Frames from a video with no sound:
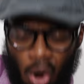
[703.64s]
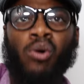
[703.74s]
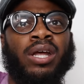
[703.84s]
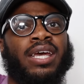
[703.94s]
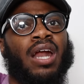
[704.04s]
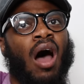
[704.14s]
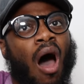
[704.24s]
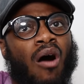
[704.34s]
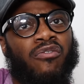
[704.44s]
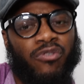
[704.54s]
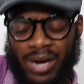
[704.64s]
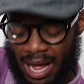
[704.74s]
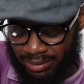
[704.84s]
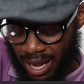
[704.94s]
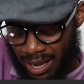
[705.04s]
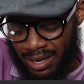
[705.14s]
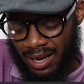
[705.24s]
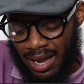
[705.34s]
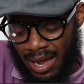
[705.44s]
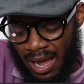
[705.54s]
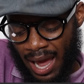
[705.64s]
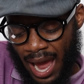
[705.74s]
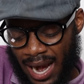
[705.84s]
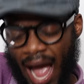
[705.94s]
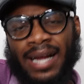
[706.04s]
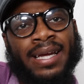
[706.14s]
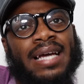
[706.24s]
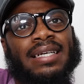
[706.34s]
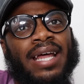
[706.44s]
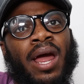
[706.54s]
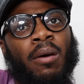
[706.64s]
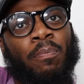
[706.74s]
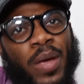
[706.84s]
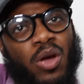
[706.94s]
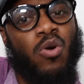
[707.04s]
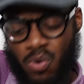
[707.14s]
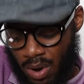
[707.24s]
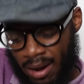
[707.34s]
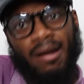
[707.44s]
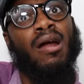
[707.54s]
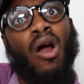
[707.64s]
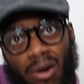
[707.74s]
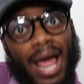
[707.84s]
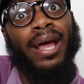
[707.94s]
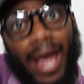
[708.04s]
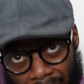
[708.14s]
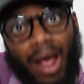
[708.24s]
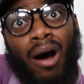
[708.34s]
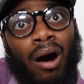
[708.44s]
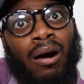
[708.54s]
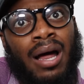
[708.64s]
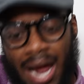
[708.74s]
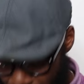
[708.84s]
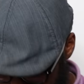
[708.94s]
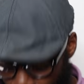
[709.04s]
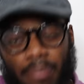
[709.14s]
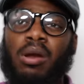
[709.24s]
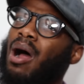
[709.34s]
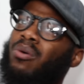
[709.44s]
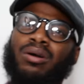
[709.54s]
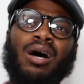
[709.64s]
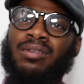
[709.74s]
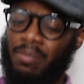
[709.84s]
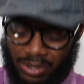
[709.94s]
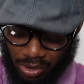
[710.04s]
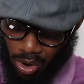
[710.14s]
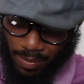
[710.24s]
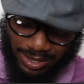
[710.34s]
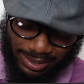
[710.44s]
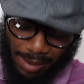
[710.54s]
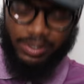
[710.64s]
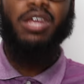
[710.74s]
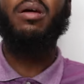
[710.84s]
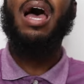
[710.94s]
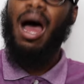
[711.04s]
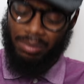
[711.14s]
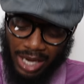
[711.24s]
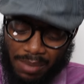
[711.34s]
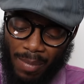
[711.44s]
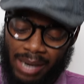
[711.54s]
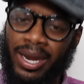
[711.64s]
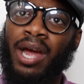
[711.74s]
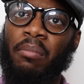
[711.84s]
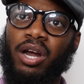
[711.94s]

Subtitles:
going to get an offering, I think, and I kicked the damn pew. It hurt like hell. I was cutting up a storm. I said, I'm keeping my damn